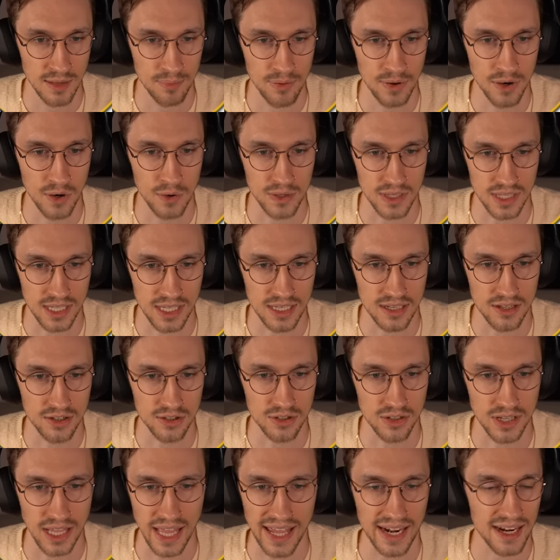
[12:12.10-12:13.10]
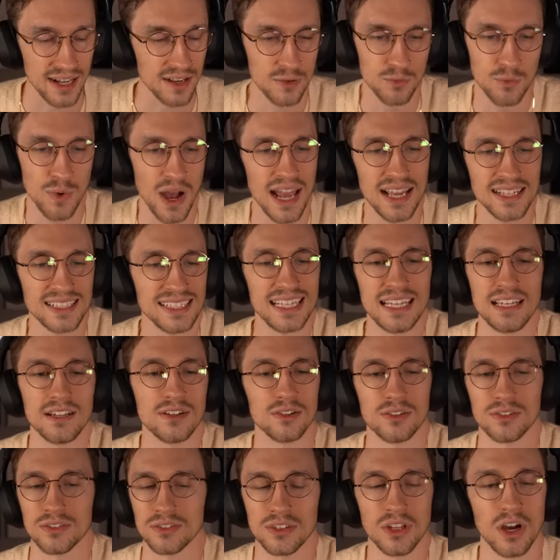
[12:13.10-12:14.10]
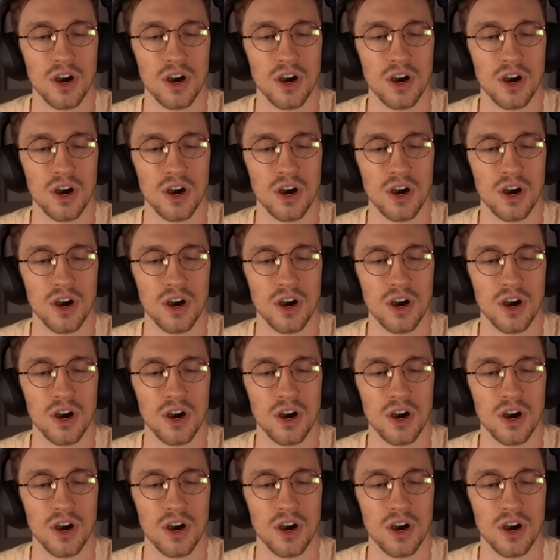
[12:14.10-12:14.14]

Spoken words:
hippo, eagle, and why is eagle?